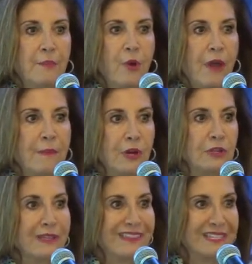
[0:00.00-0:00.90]

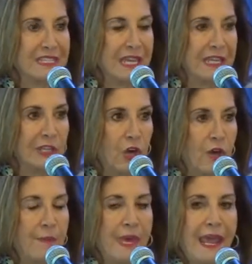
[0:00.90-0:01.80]
primarily the state
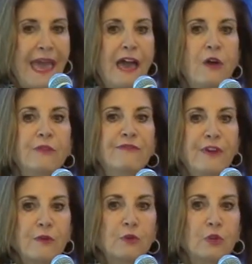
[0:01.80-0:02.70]
law, but how the
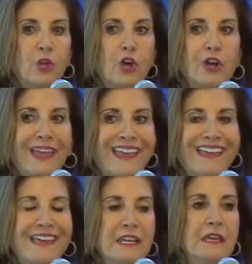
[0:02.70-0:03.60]
federal law
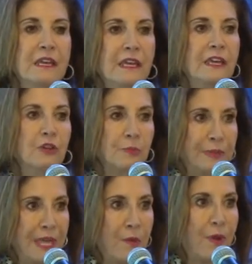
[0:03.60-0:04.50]
can
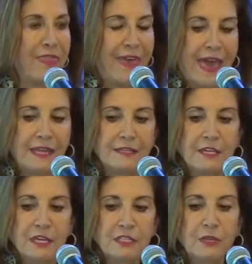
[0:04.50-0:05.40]
interplay with that.
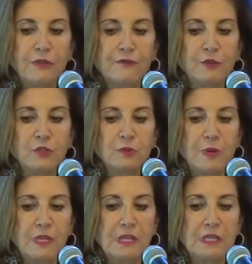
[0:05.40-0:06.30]
So the first
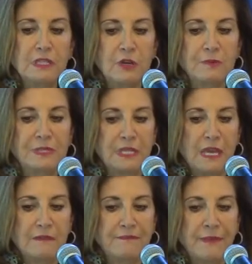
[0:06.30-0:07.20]
one is
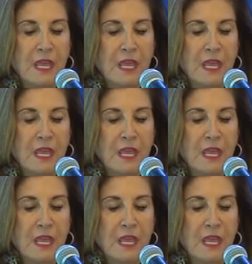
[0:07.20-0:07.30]
Homestead.